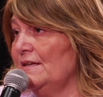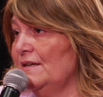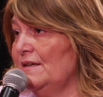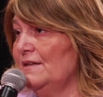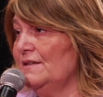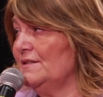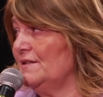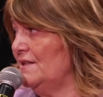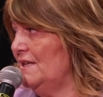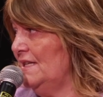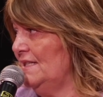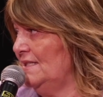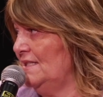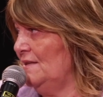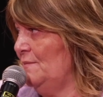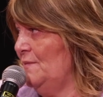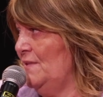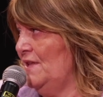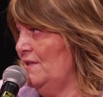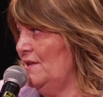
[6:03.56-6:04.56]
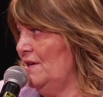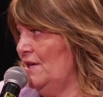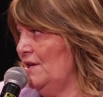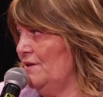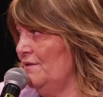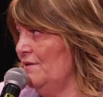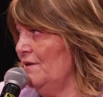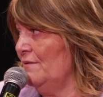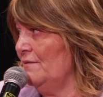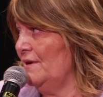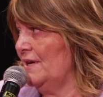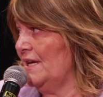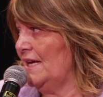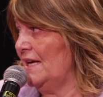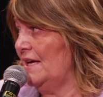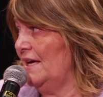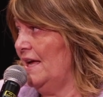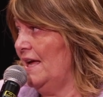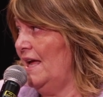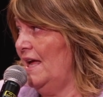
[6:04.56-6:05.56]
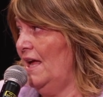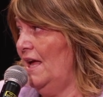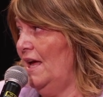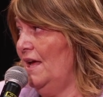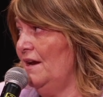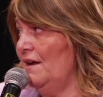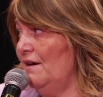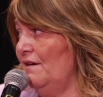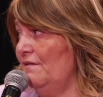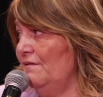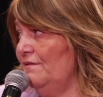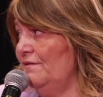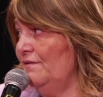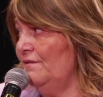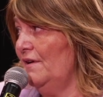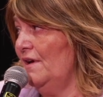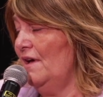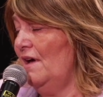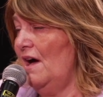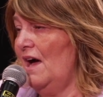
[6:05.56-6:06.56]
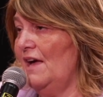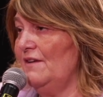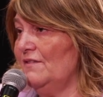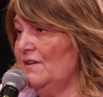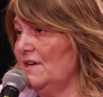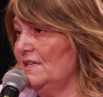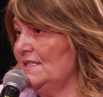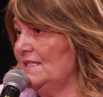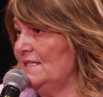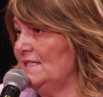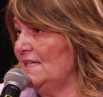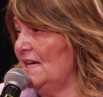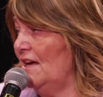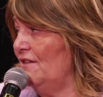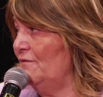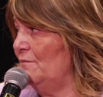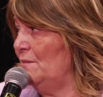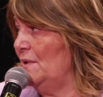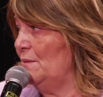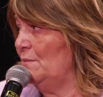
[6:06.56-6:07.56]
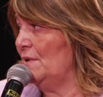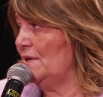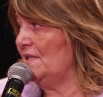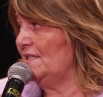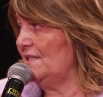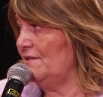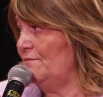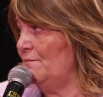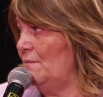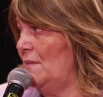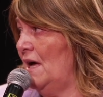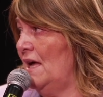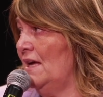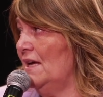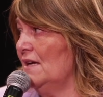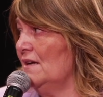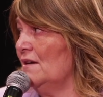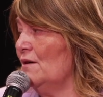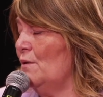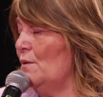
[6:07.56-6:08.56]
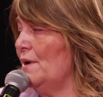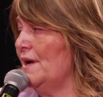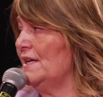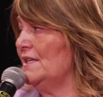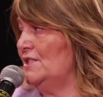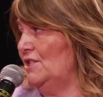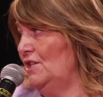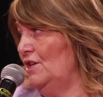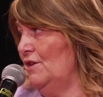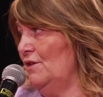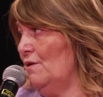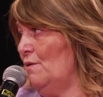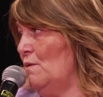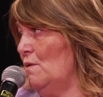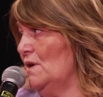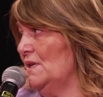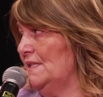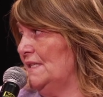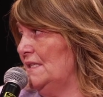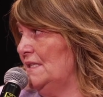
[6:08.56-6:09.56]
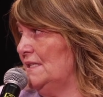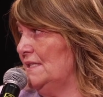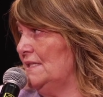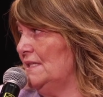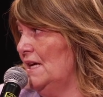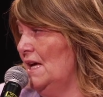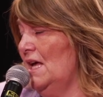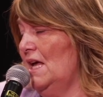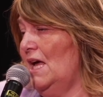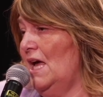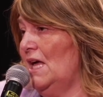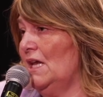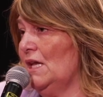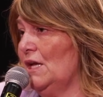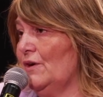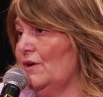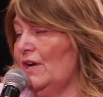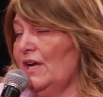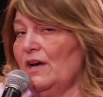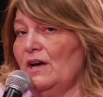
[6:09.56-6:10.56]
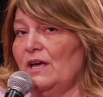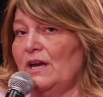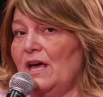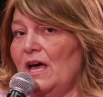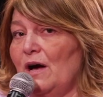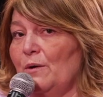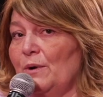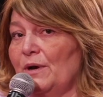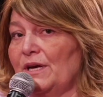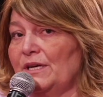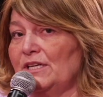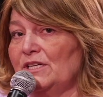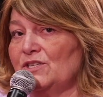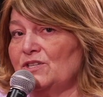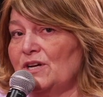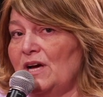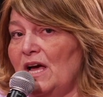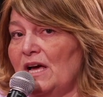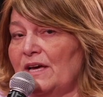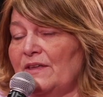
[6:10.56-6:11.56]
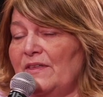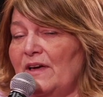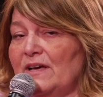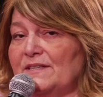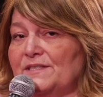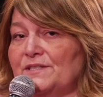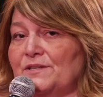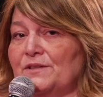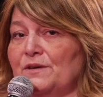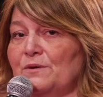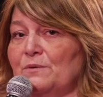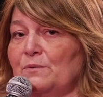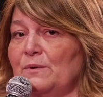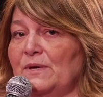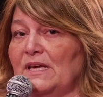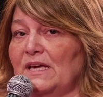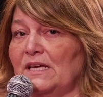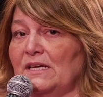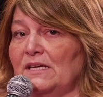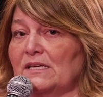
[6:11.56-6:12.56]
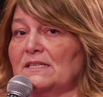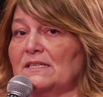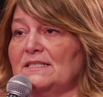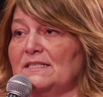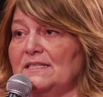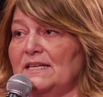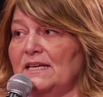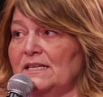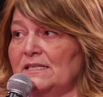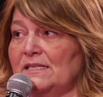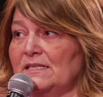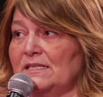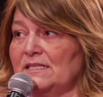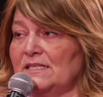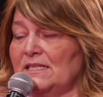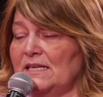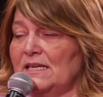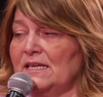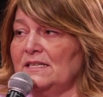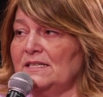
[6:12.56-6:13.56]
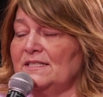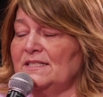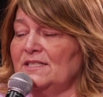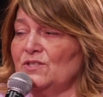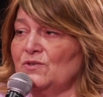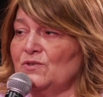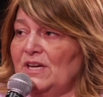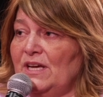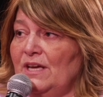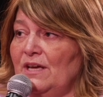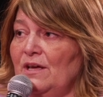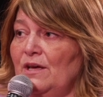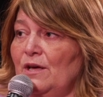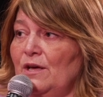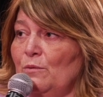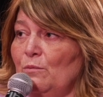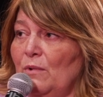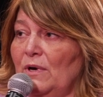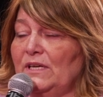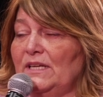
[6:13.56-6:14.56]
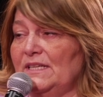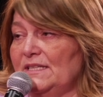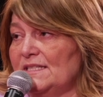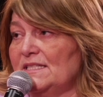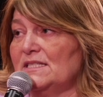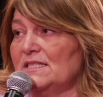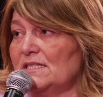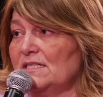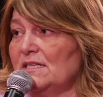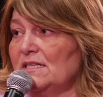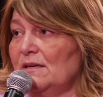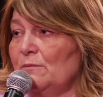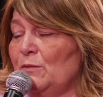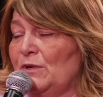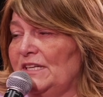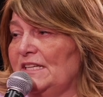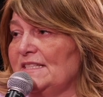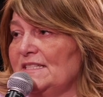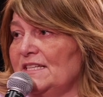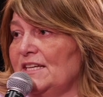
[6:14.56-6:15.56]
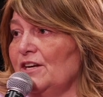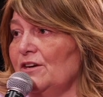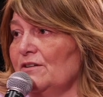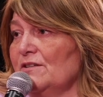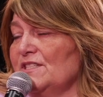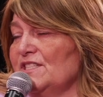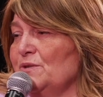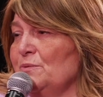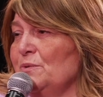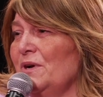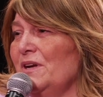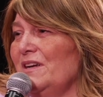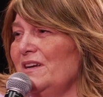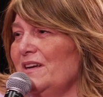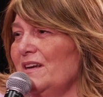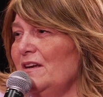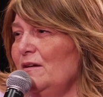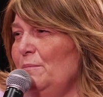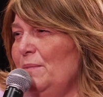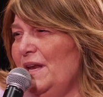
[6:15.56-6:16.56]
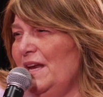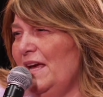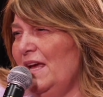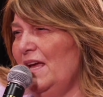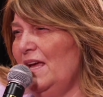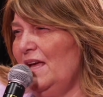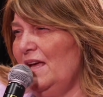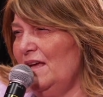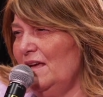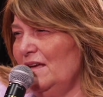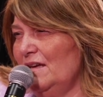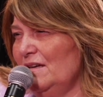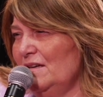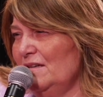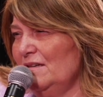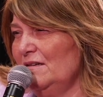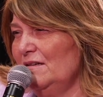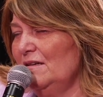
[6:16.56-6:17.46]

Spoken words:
So that's something that you're already ahead of. I've got staff members of mine going to your courses and learning on how we're going to track that so that we can extend it to industry when it's here. So we're a little bit ahead